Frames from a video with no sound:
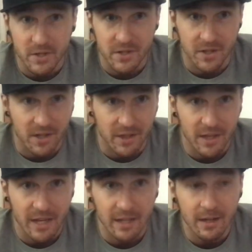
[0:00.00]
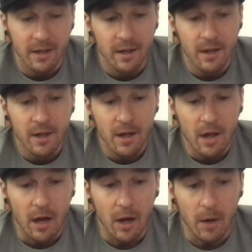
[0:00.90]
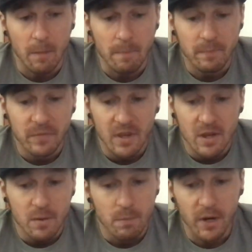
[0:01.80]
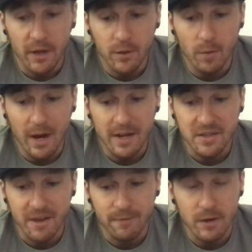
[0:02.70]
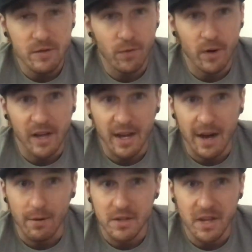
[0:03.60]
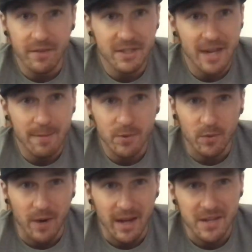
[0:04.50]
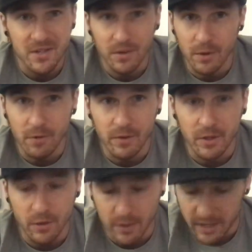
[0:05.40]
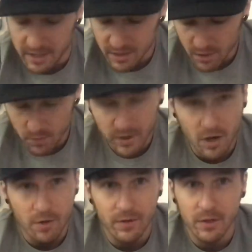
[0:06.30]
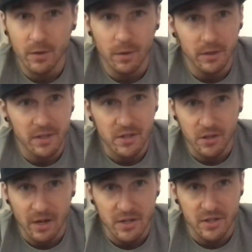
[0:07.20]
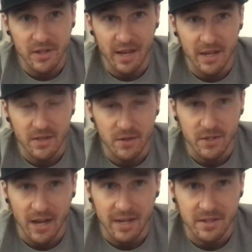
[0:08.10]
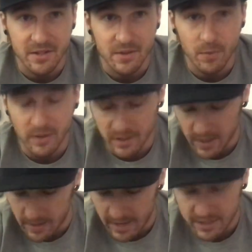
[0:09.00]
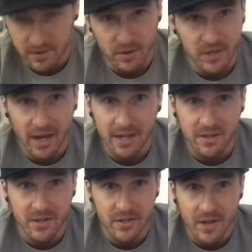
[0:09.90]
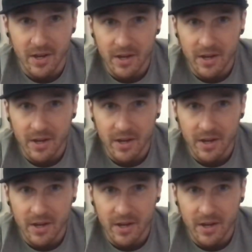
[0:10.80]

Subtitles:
is a good thing. But otherwise, that first 48 hours, give it time to rest. Don't overdo it. And you don't want to overdo it with these stretches and exercises. With the exercises,